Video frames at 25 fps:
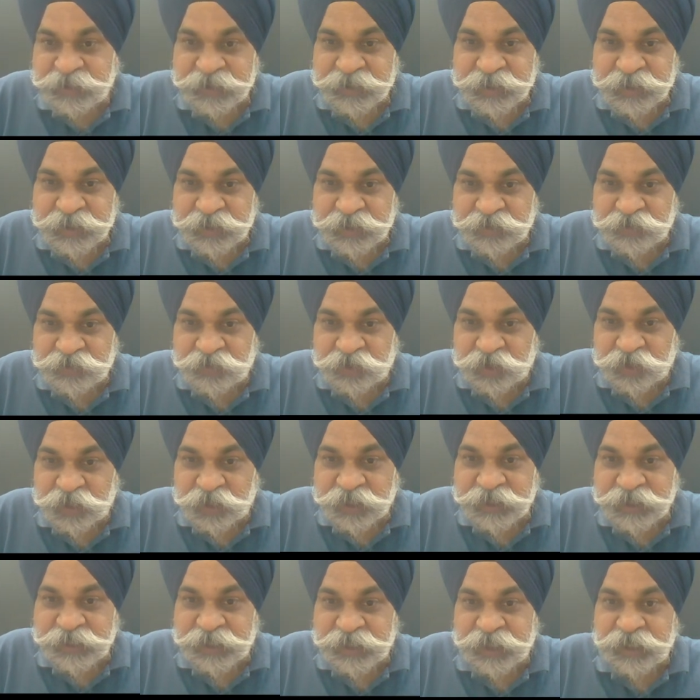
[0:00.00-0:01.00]
It got
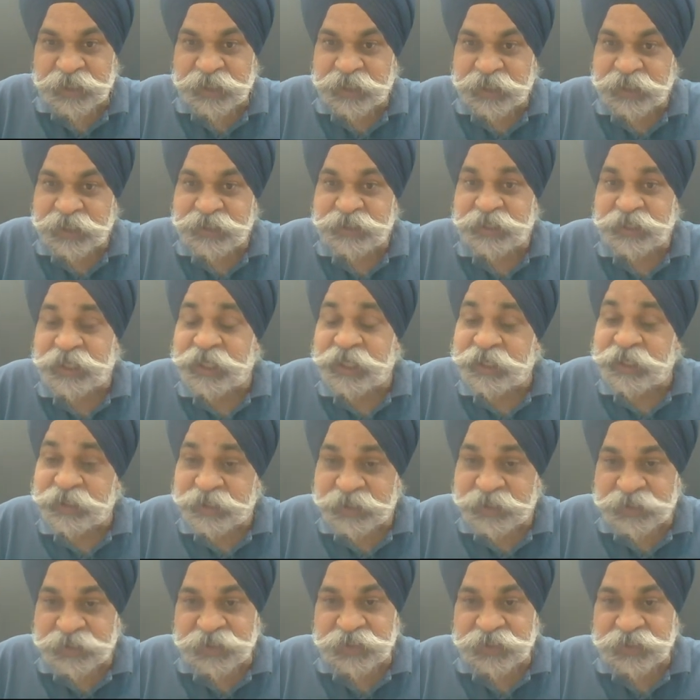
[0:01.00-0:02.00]
cyclized, and
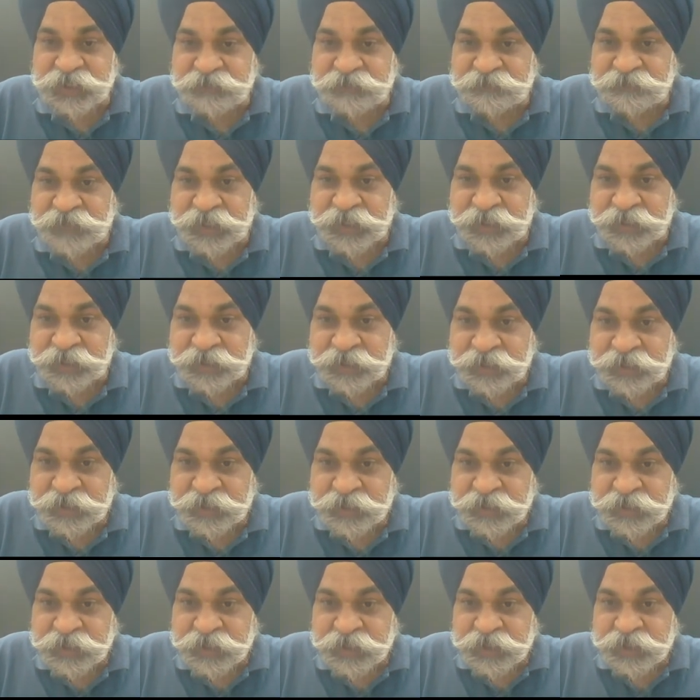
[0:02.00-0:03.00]
this is the way
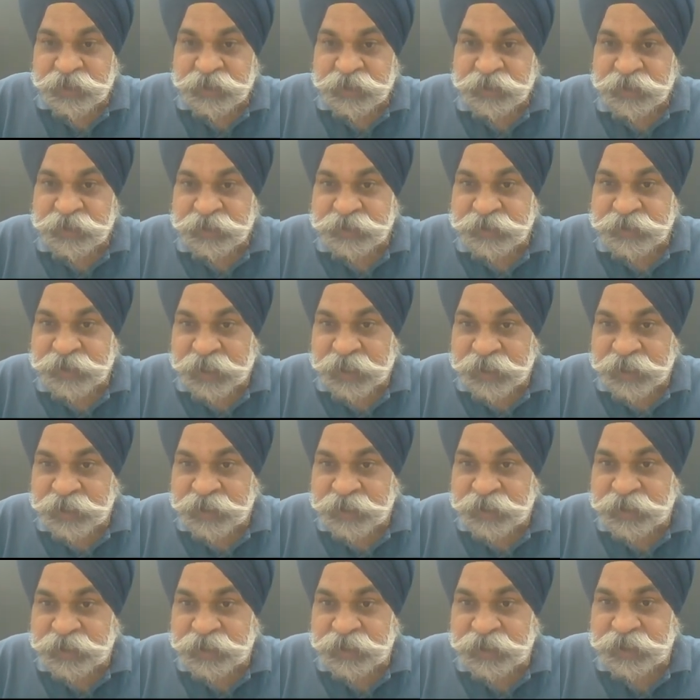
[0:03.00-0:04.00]
the
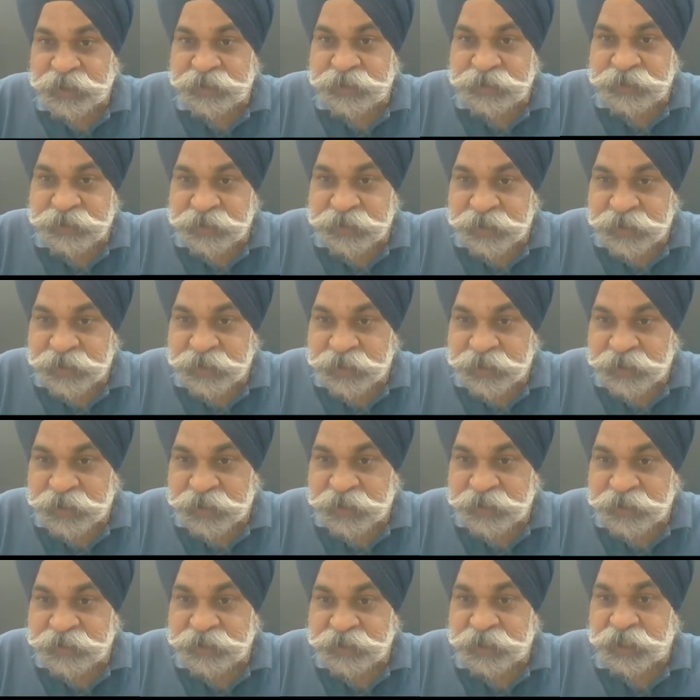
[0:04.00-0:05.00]
cyclic
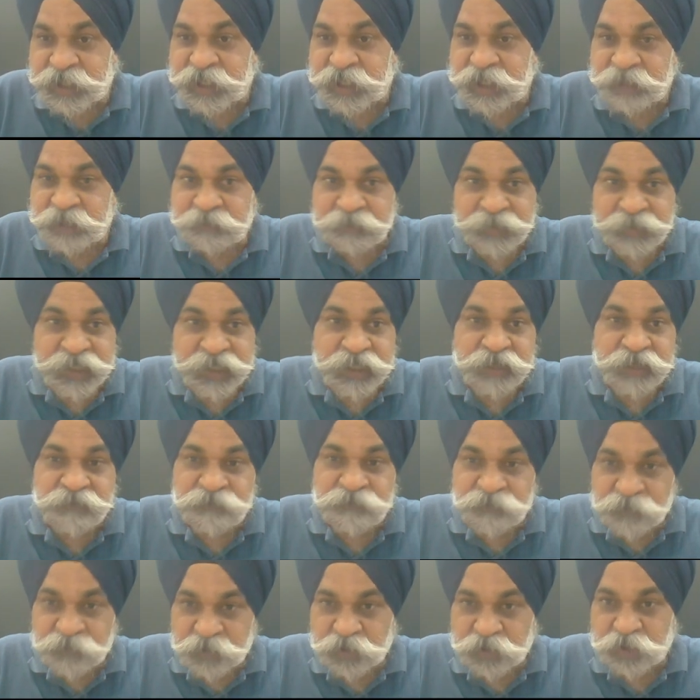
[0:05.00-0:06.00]
silicates are being
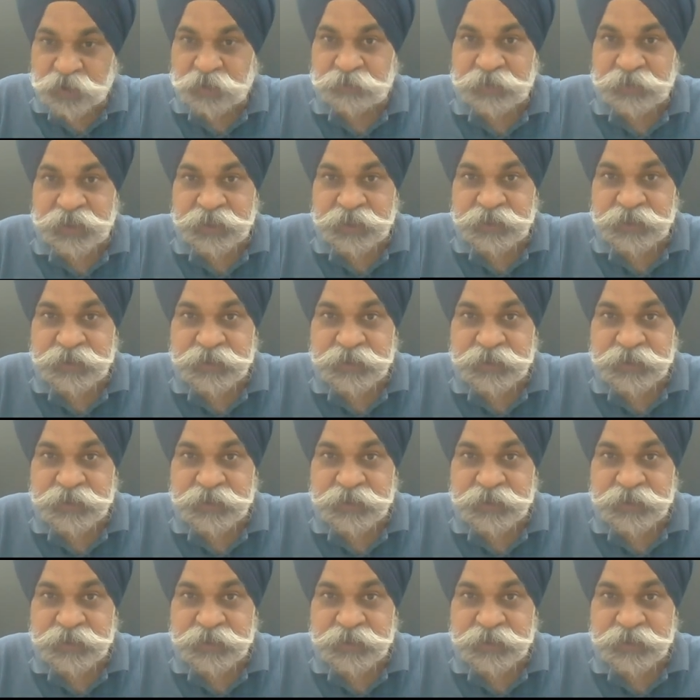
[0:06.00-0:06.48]
formed.